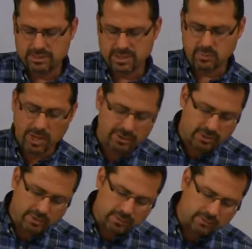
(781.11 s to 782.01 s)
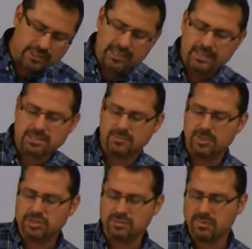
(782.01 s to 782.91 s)
says, Well, you know, the king has
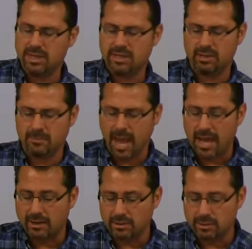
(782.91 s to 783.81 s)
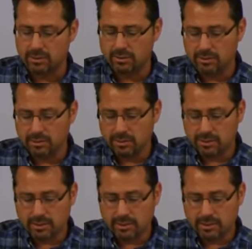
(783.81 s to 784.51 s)
commissioned me in the matter,